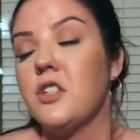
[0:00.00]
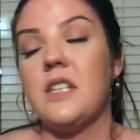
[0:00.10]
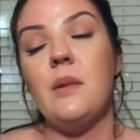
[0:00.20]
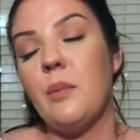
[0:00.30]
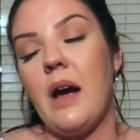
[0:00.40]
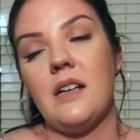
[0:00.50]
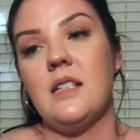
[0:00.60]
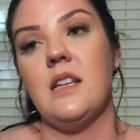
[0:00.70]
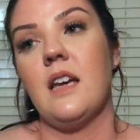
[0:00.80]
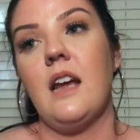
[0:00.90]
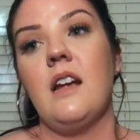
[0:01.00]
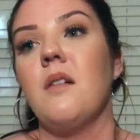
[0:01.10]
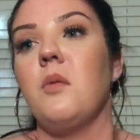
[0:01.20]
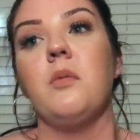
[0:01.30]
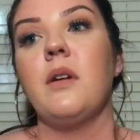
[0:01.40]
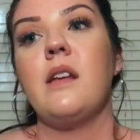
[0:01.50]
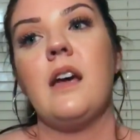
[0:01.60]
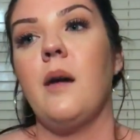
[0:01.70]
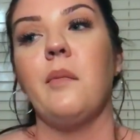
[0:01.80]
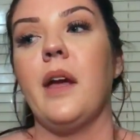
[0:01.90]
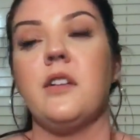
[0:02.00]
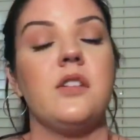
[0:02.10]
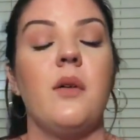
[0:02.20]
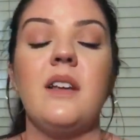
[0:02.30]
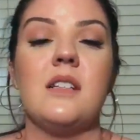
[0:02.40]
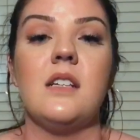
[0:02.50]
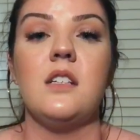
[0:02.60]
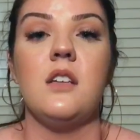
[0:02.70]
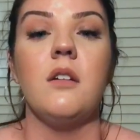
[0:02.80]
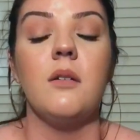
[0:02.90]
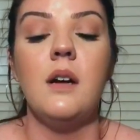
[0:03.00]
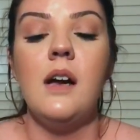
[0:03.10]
Just keep practicing, and it will really come like so easily to you.